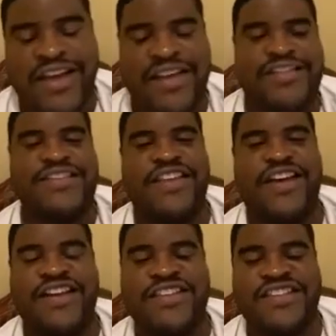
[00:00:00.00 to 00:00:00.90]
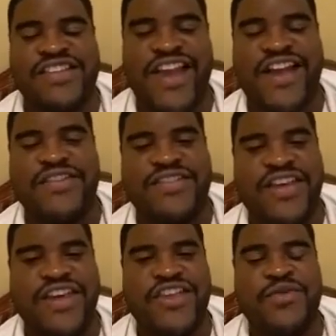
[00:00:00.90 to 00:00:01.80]
Just like how you
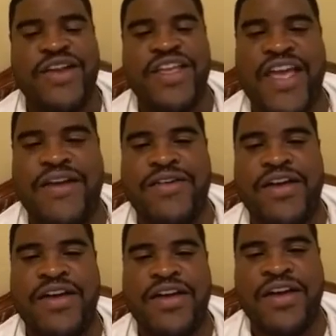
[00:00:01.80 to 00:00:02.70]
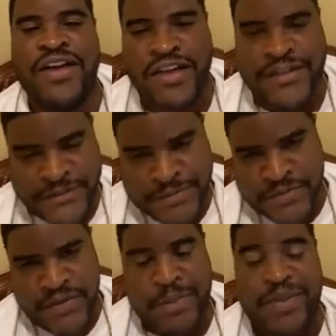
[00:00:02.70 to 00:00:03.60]
said you would have gave the
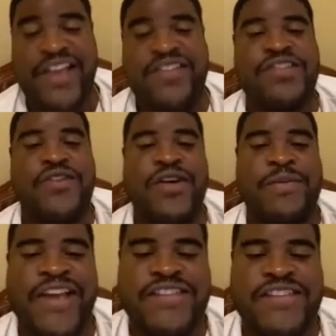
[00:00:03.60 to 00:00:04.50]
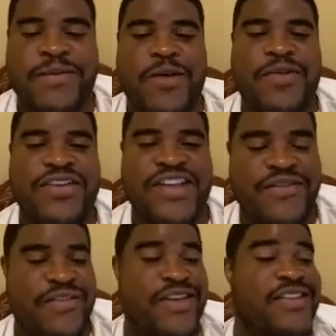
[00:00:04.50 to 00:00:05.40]
Patriots quarterback some help on defense.